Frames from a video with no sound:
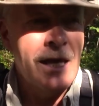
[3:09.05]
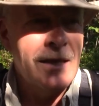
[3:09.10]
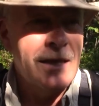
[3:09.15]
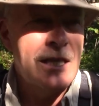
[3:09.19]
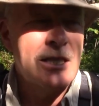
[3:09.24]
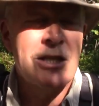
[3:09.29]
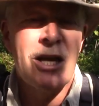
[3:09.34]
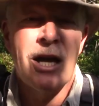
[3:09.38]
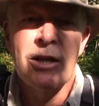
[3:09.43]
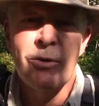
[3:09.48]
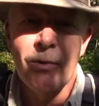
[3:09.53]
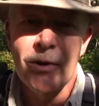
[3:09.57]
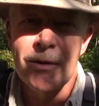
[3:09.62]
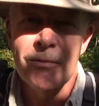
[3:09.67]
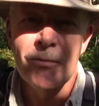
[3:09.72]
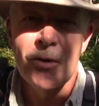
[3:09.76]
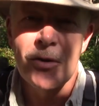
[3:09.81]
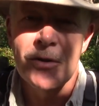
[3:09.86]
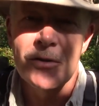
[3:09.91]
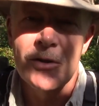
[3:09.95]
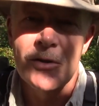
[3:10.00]
That's kind of what
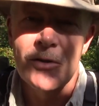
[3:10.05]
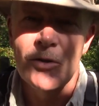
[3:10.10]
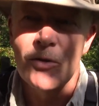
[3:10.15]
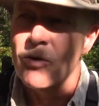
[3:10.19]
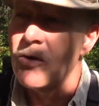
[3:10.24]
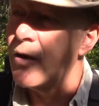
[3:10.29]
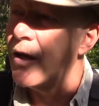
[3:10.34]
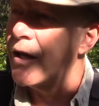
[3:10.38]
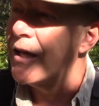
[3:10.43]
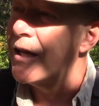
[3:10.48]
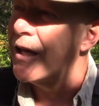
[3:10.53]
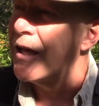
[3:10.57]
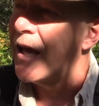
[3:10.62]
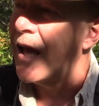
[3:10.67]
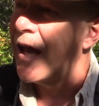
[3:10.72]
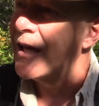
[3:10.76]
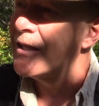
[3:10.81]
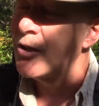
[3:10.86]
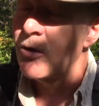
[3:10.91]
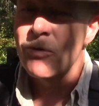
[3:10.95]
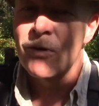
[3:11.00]
I'm looking to do. Uh,
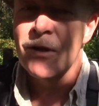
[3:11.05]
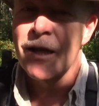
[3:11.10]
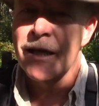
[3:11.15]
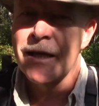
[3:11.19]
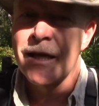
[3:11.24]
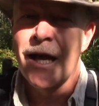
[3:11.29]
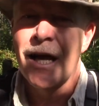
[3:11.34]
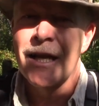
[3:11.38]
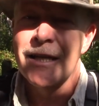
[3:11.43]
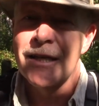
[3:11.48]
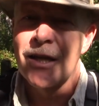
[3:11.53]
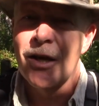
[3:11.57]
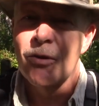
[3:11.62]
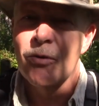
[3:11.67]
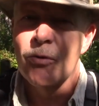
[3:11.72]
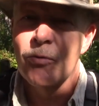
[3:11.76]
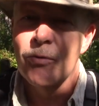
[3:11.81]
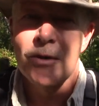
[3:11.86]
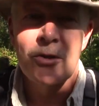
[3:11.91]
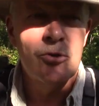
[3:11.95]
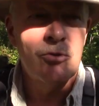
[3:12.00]
I don't like cutting
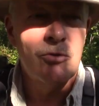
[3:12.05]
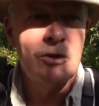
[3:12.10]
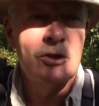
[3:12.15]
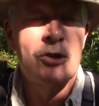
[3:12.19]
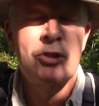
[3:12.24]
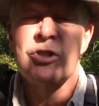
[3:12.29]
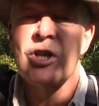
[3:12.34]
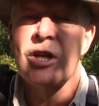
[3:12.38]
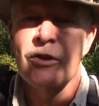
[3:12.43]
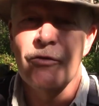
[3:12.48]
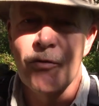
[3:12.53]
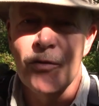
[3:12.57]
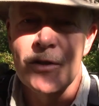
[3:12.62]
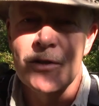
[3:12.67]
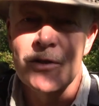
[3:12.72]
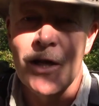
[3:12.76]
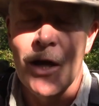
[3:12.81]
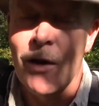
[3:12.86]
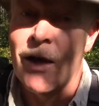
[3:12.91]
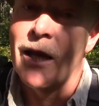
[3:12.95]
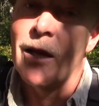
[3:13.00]
down green trees just for the
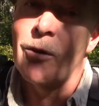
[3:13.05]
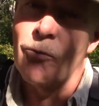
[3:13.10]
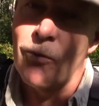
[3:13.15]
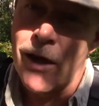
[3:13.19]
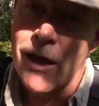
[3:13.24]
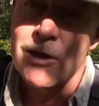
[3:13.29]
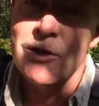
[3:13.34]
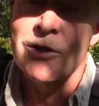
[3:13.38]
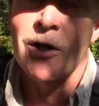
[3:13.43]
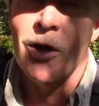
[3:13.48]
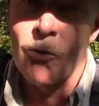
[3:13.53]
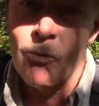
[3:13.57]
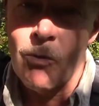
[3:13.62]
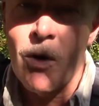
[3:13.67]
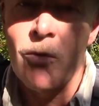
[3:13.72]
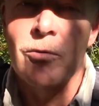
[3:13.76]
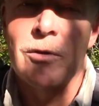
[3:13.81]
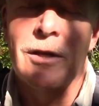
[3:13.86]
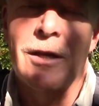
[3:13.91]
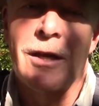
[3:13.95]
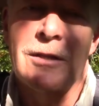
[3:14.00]
sake, well, I, actually I
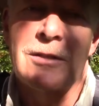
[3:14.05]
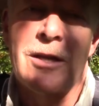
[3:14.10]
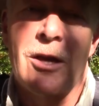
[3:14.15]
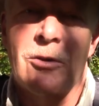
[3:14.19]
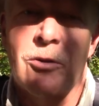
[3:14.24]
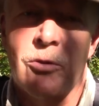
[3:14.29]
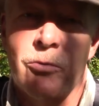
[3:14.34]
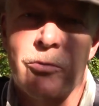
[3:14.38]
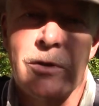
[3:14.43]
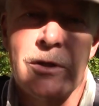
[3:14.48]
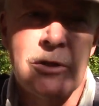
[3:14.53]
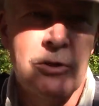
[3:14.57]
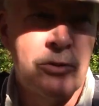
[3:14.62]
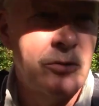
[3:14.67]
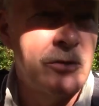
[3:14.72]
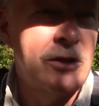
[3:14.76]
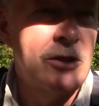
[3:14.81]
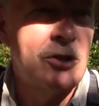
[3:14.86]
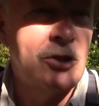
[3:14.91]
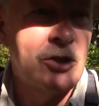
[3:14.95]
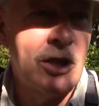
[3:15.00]
won't cut down a green
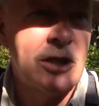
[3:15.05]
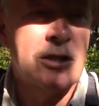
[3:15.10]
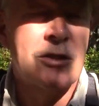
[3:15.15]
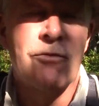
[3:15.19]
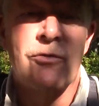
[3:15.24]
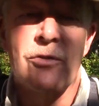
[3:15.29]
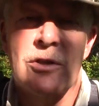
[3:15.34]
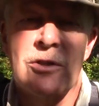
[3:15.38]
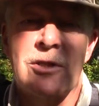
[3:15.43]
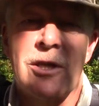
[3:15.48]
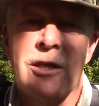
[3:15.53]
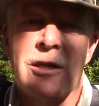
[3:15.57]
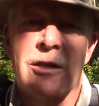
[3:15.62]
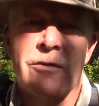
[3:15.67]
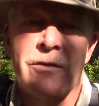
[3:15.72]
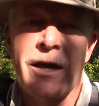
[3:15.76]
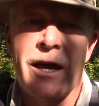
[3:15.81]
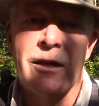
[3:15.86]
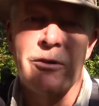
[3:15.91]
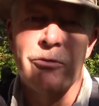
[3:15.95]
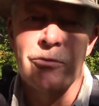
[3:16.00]
tree just for the sake
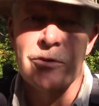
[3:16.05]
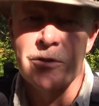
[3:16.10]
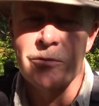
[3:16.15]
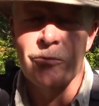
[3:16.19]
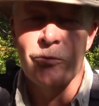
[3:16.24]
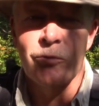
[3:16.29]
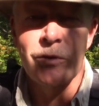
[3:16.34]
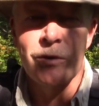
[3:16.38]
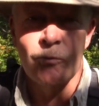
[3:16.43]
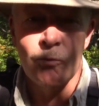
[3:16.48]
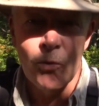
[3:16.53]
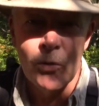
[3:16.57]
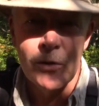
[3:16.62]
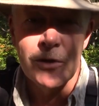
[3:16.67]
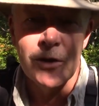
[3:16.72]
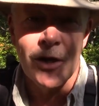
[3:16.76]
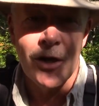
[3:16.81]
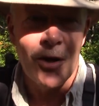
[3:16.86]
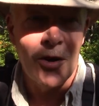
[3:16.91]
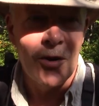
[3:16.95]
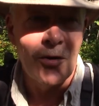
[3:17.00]
of gathering some green wood
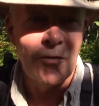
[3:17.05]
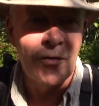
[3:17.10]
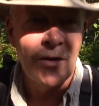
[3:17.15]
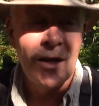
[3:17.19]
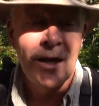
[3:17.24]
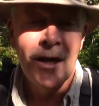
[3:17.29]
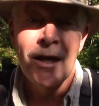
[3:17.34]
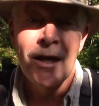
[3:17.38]
to carve,